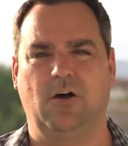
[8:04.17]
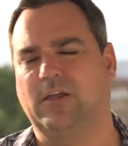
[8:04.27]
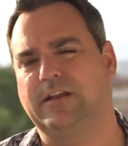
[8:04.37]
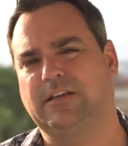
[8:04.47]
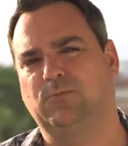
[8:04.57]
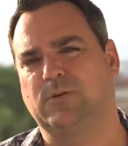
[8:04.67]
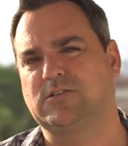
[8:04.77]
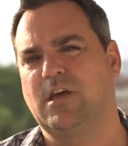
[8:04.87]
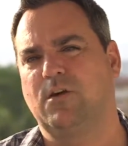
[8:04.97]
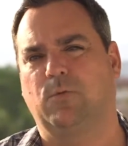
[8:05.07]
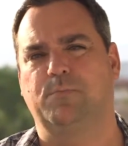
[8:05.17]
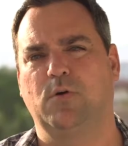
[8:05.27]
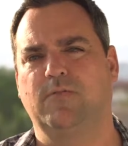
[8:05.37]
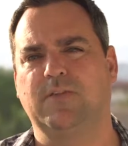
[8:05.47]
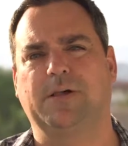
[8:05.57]
All I did was
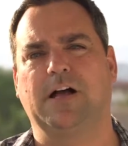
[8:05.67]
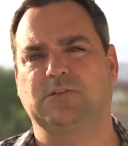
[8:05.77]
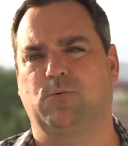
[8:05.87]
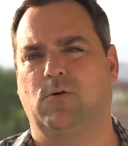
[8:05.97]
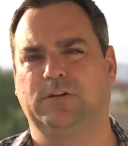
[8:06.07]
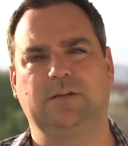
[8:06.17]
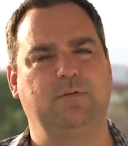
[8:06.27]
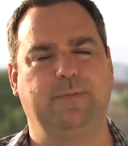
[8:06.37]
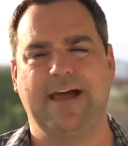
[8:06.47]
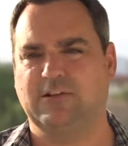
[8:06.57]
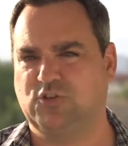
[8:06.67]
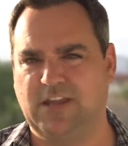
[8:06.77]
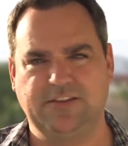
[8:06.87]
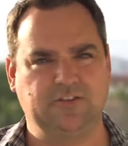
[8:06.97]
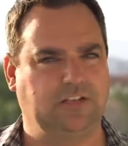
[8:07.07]
remove the blocks that were holding me back,
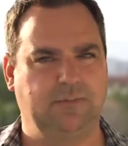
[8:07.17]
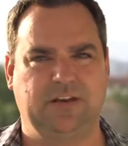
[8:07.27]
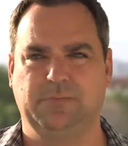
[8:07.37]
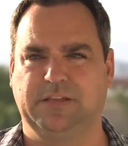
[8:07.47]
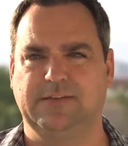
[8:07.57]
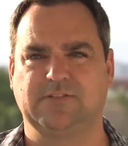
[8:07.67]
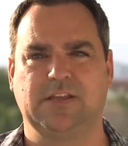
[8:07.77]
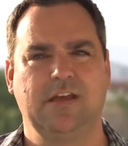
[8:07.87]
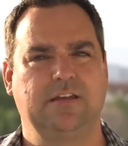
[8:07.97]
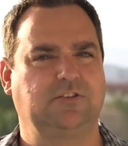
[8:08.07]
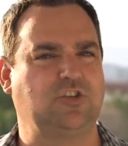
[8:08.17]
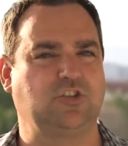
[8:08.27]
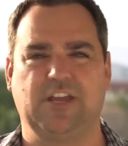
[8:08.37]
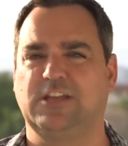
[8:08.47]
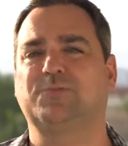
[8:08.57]
change the limiting beliefs to
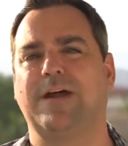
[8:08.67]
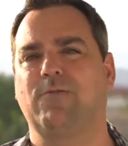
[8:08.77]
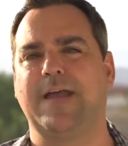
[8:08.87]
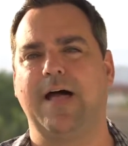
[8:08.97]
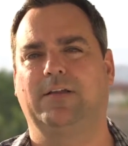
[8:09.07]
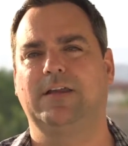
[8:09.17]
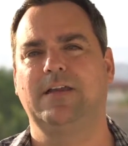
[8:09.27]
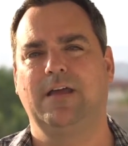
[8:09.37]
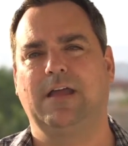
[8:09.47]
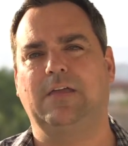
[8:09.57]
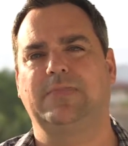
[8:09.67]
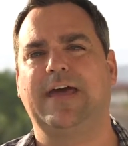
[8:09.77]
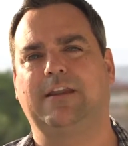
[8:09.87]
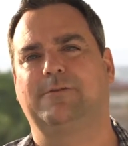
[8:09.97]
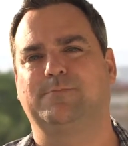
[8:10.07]
change my reality, and
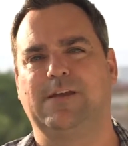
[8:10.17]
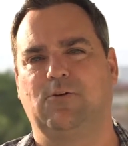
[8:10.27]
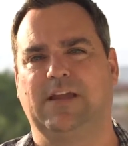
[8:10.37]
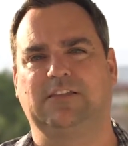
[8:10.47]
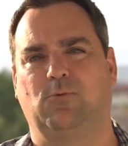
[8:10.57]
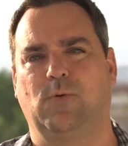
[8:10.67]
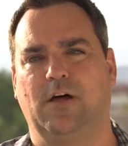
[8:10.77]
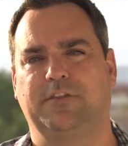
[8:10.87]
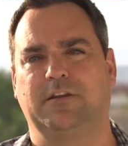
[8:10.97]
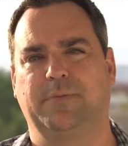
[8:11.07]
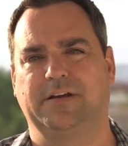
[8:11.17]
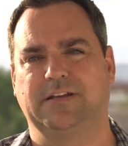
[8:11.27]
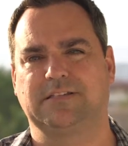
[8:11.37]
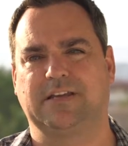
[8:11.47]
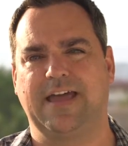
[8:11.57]
that helped me create the wealth and
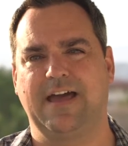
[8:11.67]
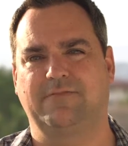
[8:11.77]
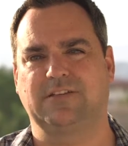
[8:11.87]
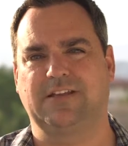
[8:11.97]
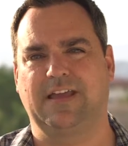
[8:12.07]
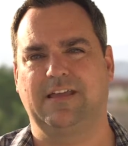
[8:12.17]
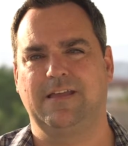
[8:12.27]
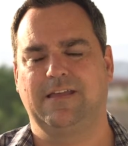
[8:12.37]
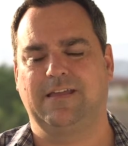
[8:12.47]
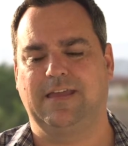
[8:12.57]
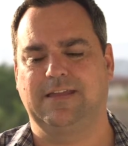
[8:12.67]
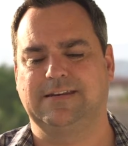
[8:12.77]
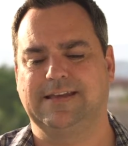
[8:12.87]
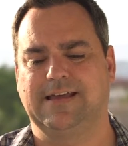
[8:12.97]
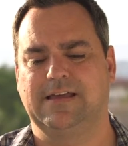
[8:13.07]
abundance that I have today.
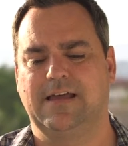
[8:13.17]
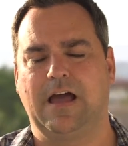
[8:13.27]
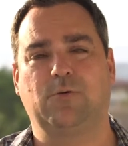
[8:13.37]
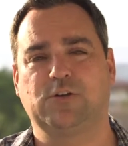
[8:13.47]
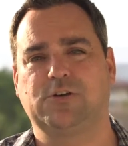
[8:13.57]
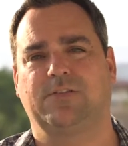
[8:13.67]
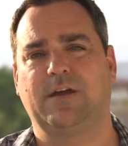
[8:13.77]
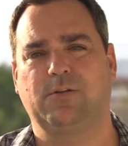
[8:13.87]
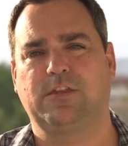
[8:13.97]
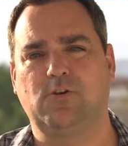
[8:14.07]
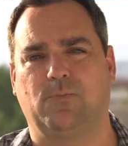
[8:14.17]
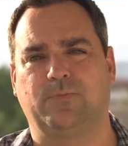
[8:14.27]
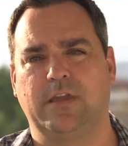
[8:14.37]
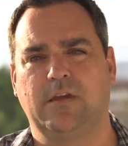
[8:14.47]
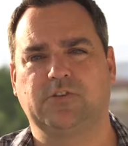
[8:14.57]
And I want to share that with you.
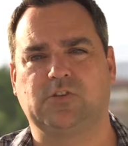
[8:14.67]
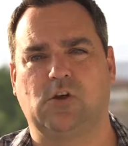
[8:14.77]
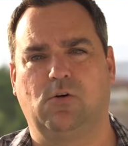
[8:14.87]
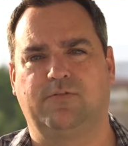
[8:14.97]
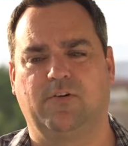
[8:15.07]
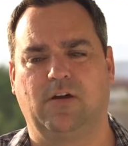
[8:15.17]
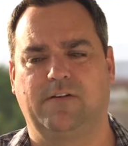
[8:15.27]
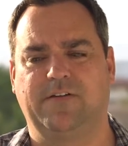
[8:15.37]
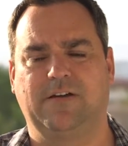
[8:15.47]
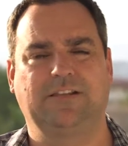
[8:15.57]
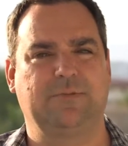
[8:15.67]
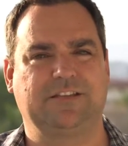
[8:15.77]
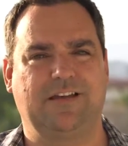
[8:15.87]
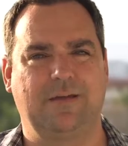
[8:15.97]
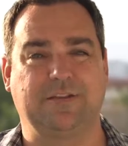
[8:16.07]
So for a very
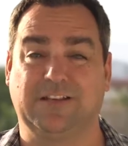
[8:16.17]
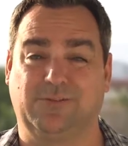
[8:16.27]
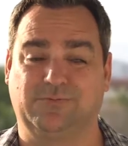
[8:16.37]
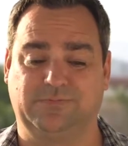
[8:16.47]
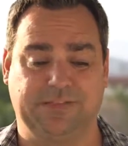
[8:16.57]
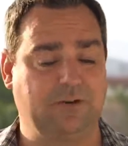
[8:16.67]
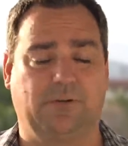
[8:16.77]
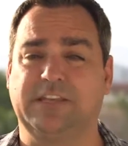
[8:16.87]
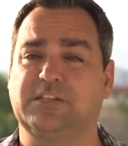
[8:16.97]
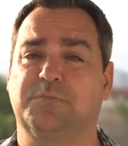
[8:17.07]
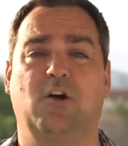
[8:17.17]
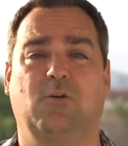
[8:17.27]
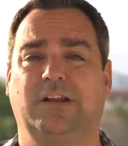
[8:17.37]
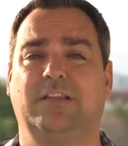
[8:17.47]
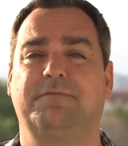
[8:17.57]
limited time, until literally
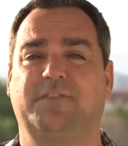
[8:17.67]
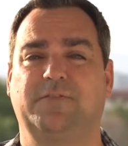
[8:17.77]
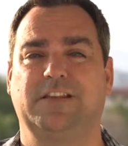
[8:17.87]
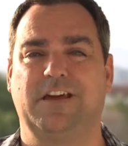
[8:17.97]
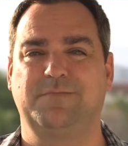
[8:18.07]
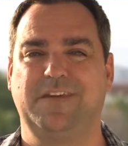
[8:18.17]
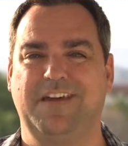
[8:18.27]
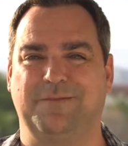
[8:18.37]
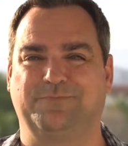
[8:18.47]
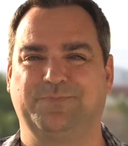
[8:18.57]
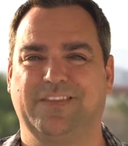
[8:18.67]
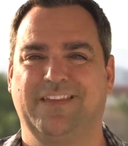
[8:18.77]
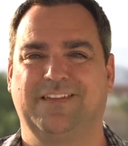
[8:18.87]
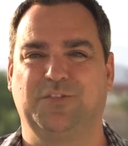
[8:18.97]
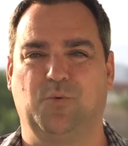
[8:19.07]
tomorrow at 11:59 p.m.,
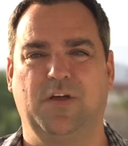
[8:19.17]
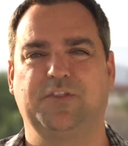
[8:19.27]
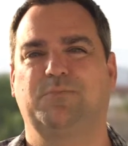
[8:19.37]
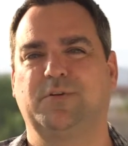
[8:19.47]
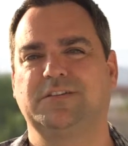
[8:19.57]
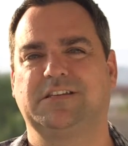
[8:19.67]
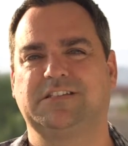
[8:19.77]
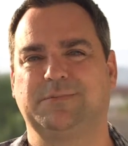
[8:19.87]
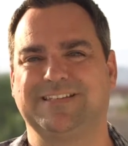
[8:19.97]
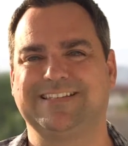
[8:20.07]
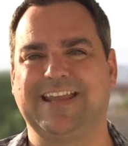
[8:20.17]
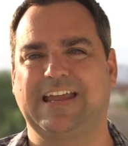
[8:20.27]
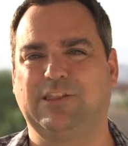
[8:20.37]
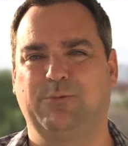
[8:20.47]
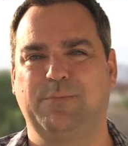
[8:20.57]
the Wealth Imprint System is
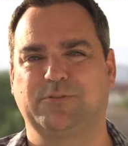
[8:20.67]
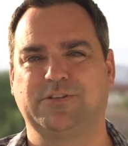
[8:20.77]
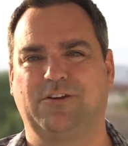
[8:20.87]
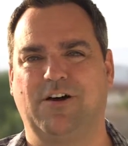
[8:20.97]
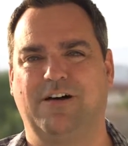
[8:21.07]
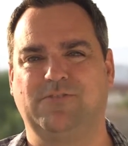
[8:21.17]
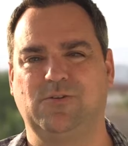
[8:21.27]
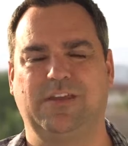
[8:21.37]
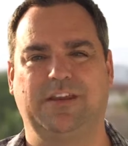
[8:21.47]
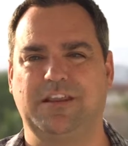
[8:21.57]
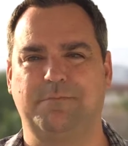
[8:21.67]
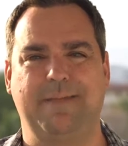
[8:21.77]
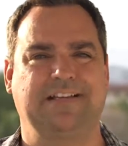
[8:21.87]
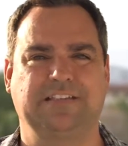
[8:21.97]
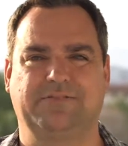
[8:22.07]
93% off. You can get it at a
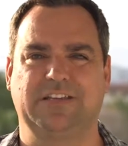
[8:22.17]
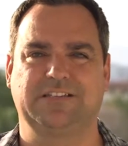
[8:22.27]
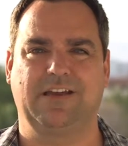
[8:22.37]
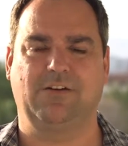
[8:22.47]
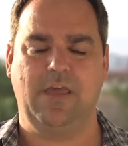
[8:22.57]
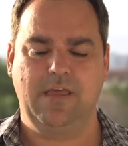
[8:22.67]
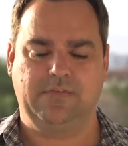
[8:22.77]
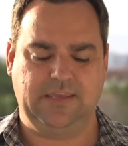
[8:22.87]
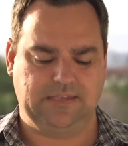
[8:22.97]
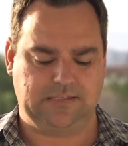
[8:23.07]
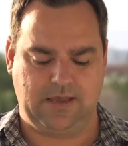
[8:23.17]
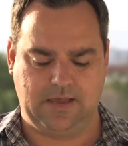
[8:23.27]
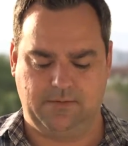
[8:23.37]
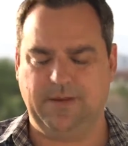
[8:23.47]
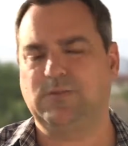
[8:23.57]
massive discount. These,
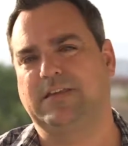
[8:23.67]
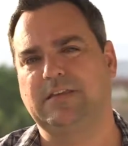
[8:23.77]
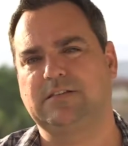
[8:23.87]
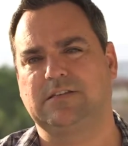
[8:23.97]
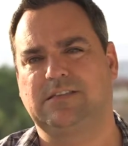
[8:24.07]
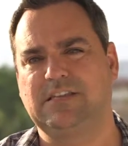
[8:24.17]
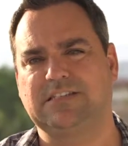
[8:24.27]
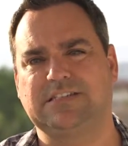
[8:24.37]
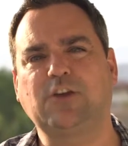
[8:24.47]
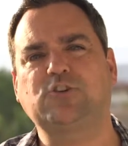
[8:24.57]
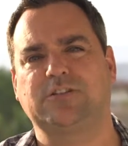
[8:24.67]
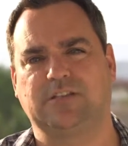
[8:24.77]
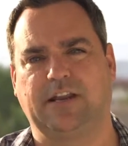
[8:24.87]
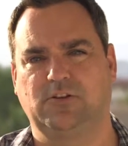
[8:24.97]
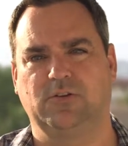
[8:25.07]
by the way, these sessions
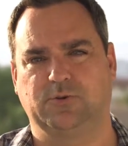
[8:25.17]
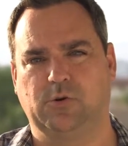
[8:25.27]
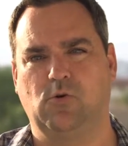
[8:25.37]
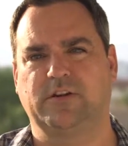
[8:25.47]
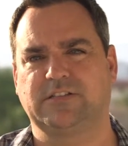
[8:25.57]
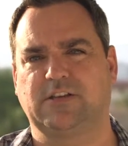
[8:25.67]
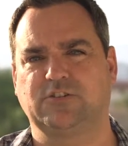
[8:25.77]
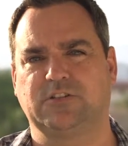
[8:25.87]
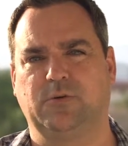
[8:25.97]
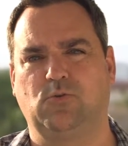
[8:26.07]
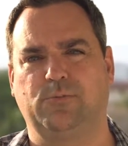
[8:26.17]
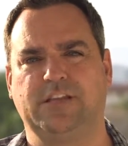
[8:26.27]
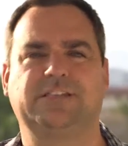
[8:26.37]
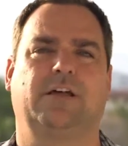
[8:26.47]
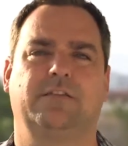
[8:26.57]
that I do, these recorded sessions, we
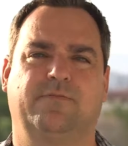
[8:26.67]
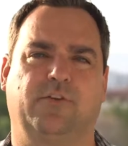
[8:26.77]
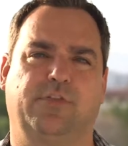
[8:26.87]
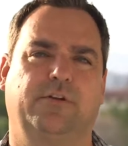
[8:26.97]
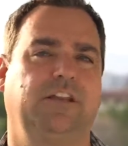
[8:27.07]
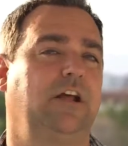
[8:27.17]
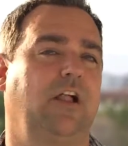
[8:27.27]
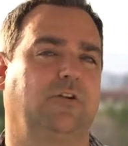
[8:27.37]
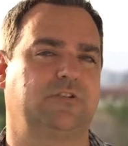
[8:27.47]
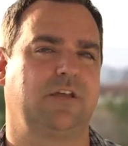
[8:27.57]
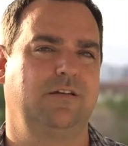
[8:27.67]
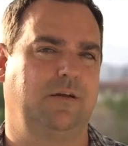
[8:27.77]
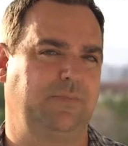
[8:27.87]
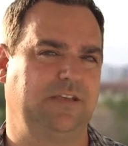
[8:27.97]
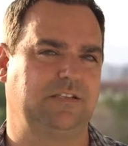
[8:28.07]
normally sell them for $30
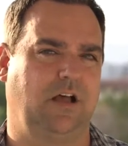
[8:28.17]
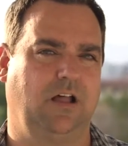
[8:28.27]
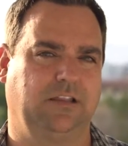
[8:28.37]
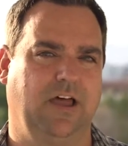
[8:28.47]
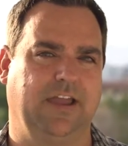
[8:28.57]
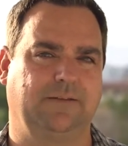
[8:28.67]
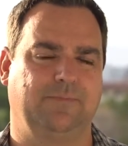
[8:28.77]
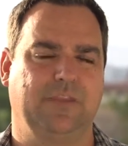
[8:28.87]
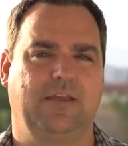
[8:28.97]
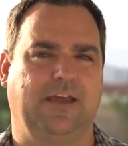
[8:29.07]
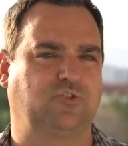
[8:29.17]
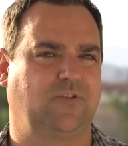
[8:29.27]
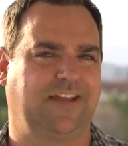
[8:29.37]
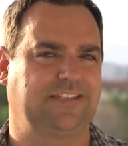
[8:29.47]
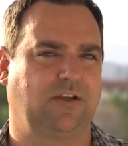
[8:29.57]
a piece online at
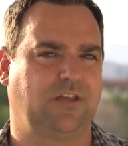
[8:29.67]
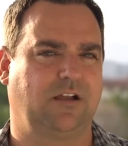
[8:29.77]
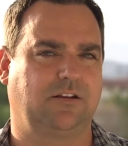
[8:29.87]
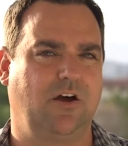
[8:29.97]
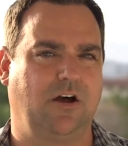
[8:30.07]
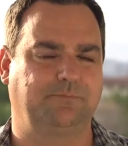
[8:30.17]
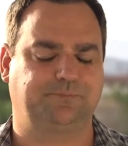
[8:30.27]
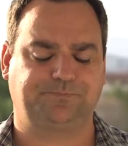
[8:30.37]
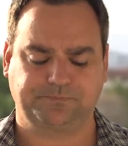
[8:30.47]
transout.com.